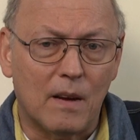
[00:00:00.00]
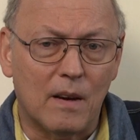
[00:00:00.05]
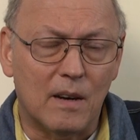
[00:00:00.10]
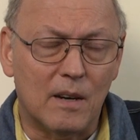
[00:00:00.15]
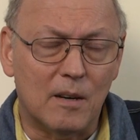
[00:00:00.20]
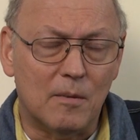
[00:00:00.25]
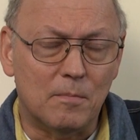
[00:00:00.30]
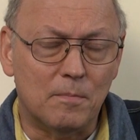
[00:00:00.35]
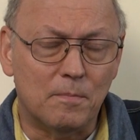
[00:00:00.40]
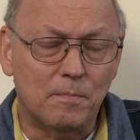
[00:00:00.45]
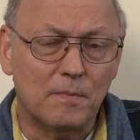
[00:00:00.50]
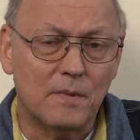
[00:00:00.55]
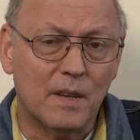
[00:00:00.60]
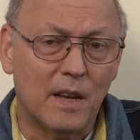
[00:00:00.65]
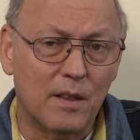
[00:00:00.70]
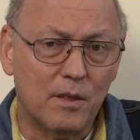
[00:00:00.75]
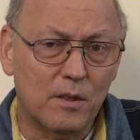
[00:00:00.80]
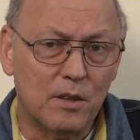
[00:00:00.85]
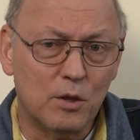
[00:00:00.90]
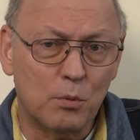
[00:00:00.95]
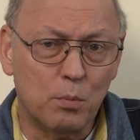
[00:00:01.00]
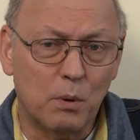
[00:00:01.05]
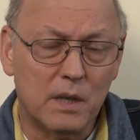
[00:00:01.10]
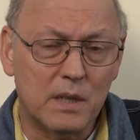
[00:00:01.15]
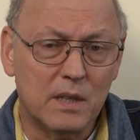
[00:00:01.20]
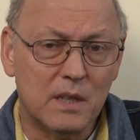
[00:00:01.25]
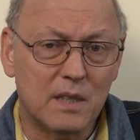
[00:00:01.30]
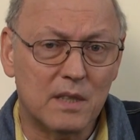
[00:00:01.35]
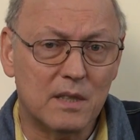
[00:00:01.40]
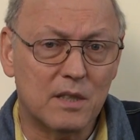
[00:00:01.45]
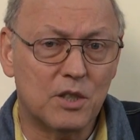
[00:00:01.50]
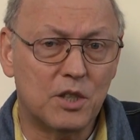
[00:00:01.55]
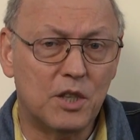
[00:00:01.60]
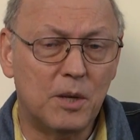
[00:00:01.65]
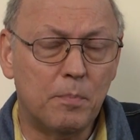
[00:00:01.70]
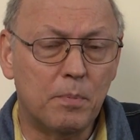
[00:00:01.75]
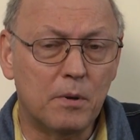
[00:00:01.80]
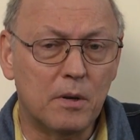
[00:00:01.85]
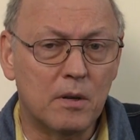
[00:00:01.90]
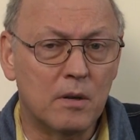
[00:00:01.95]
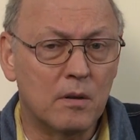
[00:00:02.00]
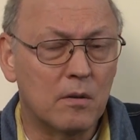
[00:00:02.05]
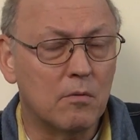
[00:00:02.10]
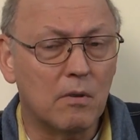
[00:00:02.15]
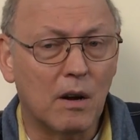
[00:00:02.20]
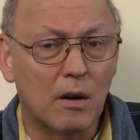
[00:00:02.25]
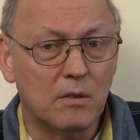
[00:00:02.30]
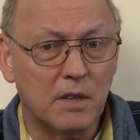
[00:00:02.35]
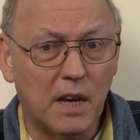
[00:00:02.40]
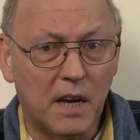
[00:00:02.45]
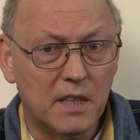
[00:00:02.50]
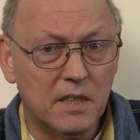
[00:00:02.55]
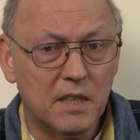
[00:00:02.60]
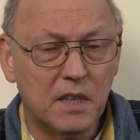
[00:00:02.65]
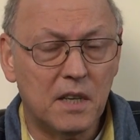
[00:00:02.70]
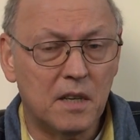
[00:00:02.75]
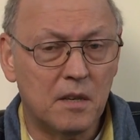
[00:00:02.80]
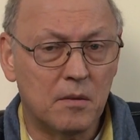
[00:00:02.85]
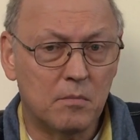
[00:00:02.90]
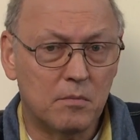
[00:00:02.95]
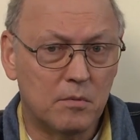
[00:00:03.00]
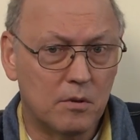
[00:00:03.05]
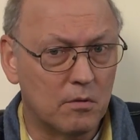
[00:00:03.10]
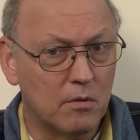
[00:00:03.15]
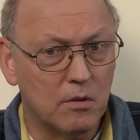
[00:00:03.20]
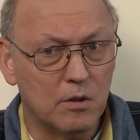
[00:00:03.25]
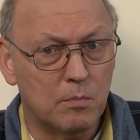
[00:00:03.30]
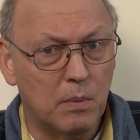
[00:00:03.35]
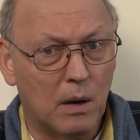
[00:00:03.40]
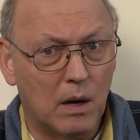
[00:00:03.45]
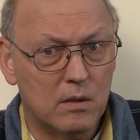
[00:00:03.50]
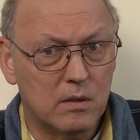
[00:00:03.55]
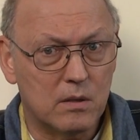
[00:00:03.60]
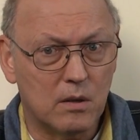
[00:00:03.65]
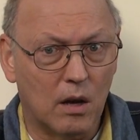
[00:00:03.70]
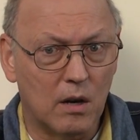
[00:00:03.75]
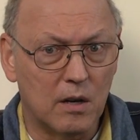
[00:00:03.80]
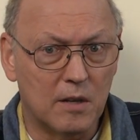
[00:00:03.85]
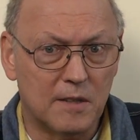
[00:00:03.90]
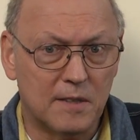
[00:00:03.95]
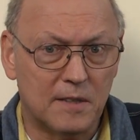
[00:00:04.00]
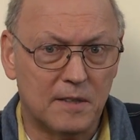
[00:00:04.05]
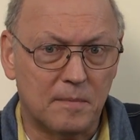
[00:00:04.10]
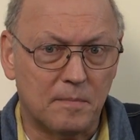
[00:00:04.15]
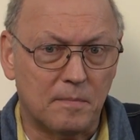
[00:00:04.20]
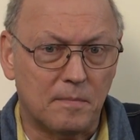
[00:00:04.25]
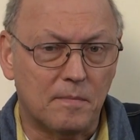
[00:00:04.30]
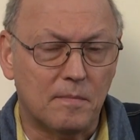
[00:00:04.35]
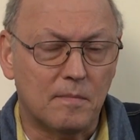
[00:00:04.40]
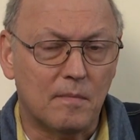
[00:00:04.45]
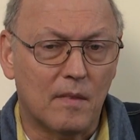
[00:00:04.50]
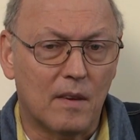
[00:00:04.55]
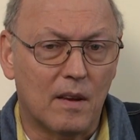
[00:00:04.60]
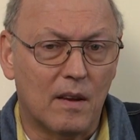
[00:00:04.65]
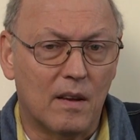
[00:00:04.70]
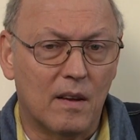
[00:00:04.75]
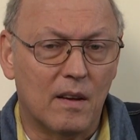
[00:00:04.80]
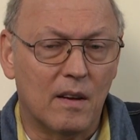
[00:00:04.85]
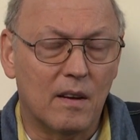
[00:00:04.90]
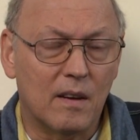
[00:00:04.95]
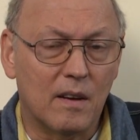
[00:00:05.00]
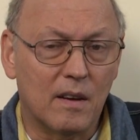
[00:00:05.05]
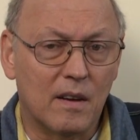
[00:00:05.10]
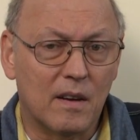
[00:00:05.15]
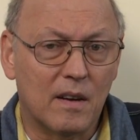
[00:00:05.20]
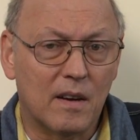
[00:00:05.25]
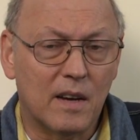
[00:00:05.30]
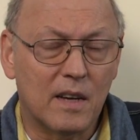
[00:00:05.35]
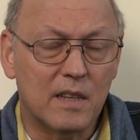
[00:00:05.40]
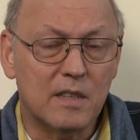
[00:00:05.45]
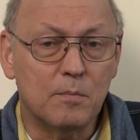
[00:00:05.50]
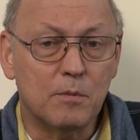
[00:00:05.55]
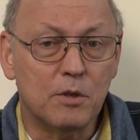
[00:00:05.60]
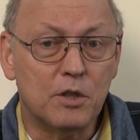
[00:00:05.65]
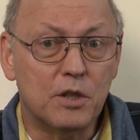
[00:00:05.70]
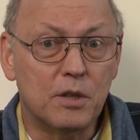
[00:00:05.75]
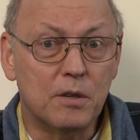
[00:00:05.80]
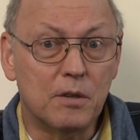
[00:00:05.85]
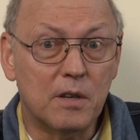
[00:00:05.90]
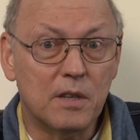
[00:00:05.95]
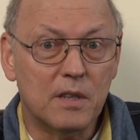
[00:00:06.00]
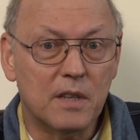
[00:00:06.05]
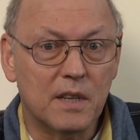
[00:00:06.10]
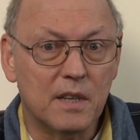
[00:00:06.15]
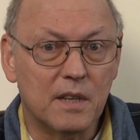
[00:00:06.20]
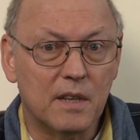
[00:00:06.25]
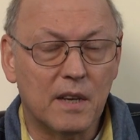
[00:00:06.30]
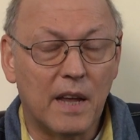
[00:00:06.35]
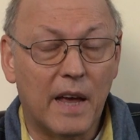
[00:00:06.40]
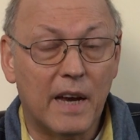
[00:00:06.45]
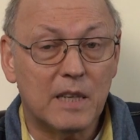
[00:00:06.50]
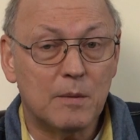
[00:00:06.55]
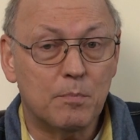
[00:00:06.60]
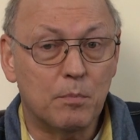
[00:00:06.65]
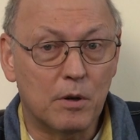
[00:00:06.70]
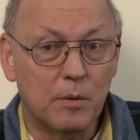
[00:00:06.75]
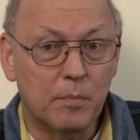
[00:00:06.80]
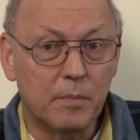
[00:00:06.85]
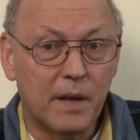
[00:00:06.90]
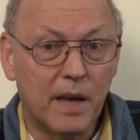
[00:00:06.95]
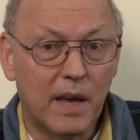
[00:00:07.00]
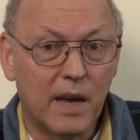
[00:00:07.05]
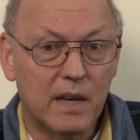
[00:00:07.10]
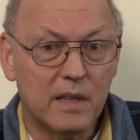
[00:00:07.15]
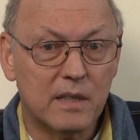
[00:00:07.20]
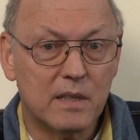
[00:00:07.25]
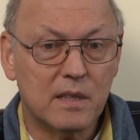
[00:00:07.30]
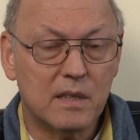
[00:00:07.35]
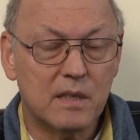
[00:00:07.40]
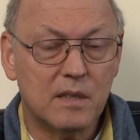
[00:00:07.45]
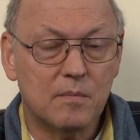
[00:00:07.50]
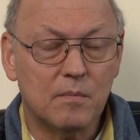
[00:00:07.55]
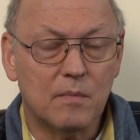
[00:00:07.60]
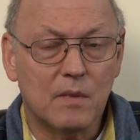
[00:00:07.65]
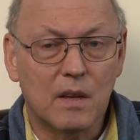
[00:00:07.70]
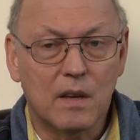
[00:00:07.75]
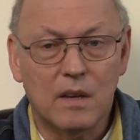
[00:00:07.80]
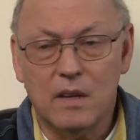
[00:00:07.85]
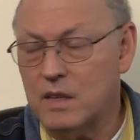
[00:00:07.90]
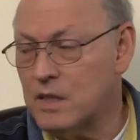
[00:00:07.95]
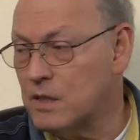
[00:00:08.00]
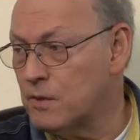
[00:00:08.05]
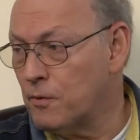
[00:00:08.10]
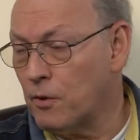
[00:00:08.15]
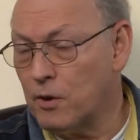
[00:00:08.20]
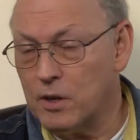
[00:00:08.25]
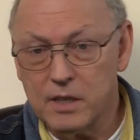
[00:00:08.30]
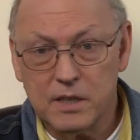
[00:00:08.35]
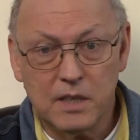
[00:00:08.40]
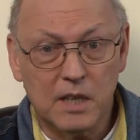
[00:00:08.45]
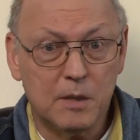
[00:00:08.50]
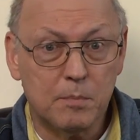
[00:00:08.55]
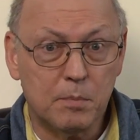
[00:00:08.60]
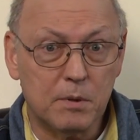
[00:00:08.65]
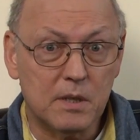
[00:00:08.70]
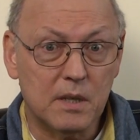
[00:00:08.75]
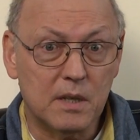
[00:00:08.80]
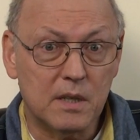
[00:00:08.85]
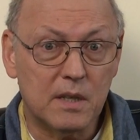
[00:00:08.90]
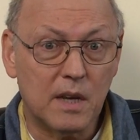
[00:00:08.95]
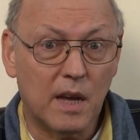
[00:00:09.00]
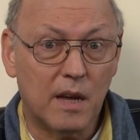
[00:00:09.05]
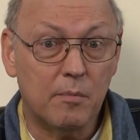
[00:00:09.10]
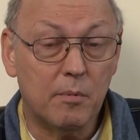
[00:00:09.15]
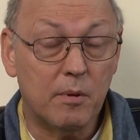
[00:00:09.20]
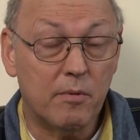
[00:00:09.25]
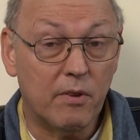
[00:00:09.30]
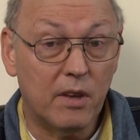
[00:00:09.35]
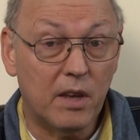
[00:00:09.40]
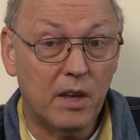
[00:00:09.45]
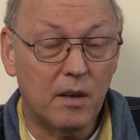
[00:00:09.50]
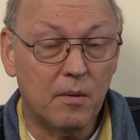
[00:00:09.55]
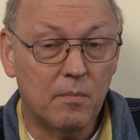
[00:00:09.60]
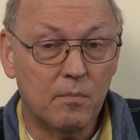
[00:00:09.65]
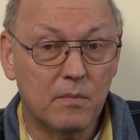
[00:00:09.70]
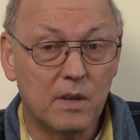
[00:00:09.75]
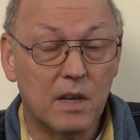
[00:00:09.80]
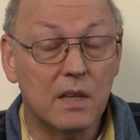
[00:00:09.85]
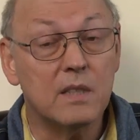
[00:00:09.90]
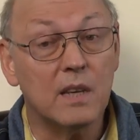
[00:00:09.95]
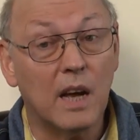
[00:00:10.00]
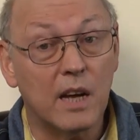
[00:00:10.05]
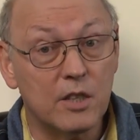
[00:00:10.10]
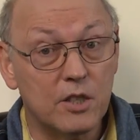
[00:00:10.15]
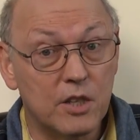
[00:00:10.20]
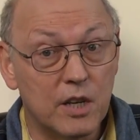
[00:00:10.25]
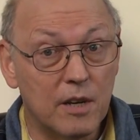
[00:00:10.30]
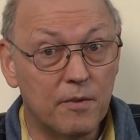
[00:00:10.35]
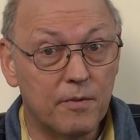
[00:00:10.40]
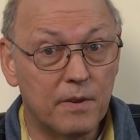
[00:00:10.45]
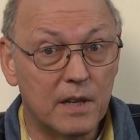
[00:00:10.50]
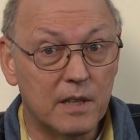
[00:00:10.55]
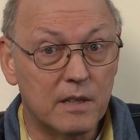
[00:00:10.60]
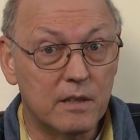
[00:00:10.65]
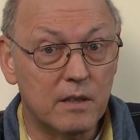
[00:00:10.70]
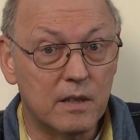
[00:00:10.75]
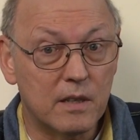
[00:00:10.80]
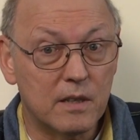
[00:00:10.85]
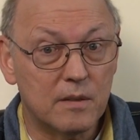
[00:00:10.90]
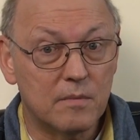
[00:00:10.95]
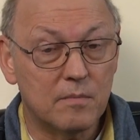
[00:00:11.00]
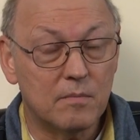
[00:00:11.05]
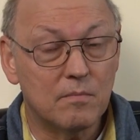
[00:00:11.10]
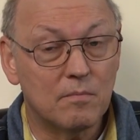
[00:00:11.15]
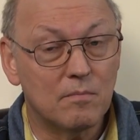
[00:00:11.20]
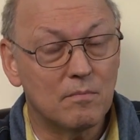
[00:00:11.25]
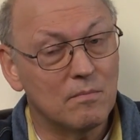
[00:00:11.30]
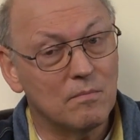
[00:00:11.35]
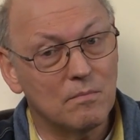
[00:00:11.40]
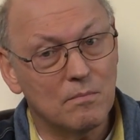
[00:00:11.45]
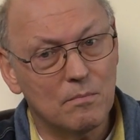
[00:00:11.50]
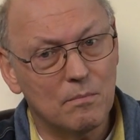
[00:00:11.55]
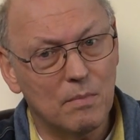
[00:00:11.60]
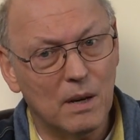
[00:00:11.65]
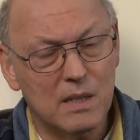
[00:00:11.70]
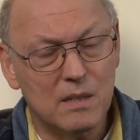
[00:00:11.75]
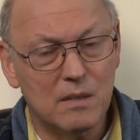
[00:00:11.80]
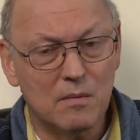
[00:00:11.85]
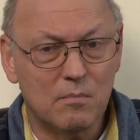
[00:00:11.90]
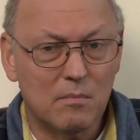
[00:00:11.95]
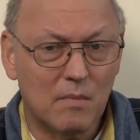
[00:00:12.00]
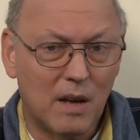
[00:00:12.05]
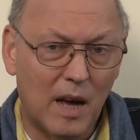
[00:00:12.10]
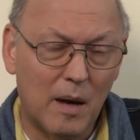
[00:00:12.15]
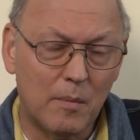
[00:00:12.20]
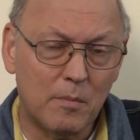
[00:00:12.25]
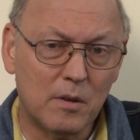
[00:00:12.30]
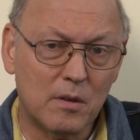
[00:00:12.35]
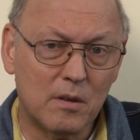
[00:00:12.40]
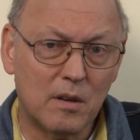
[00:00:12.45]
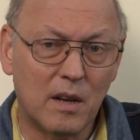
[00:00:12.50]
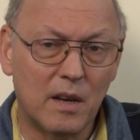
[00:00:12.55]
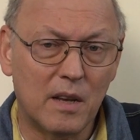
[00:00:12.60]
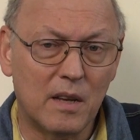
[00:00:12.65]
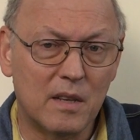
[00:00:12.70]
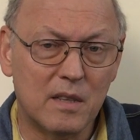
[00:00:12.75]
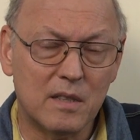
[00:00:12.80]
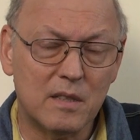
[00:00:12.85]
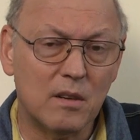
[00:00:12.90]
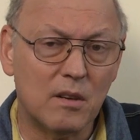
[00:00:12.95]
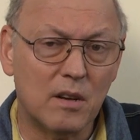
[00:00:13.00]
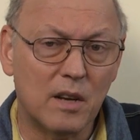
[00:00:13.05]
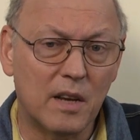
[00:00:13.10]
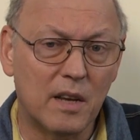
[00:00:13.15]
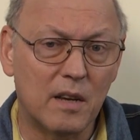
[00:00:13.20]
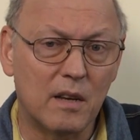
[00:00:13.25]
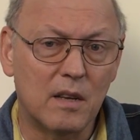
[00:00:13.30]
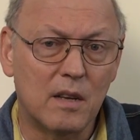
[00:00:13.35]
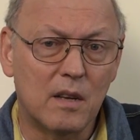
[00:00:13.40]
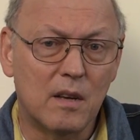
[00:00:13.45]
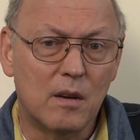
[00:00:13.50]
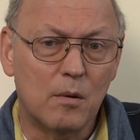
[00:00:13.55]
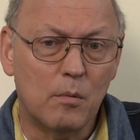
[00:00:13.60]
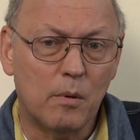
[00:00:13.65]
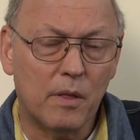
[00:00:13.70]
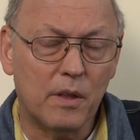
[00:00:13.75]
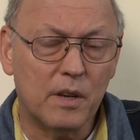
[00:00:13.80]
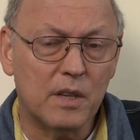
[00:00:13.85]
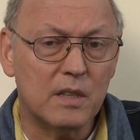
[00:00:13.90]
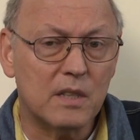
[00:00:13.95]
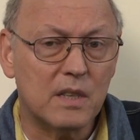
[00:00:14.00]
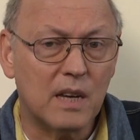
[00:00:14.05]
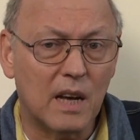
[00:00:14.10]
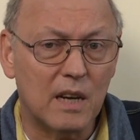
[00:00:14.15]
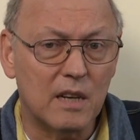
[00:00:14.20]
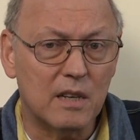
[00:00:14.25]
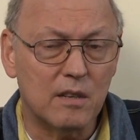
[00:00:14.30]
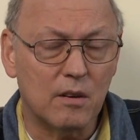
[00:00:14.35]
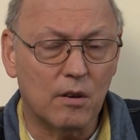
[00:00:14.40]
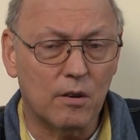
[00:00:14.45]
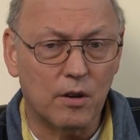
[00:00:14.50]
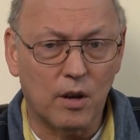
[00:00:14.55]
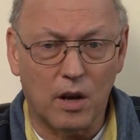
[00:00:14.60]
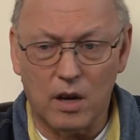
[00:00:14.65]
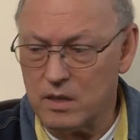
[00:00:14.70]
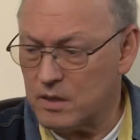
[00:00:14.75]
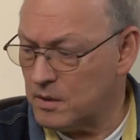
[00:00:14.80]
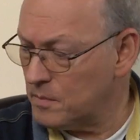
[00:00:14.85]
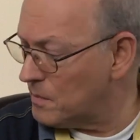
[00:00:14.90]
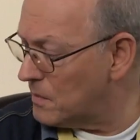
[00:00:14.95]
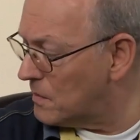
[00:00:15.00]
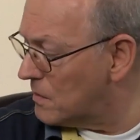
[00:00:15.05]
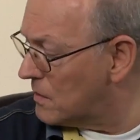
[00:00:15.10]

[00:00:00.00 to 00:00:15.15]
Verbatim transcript: And this one is cheaper, around 80 euros, pounds, dollars. It's matured in ex-bourbon casks. It's 46% ABV. It's unchill filtered, but it's not clear whether it's colored or not.